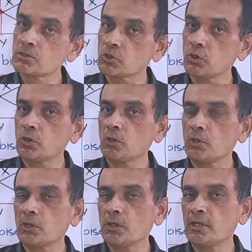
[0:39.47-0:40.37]
So
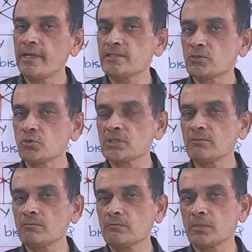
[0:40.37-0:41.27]
let's do
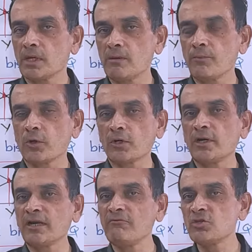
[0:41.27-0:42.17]
some
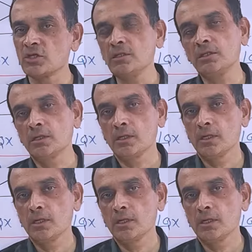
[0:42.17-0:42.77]
important revision.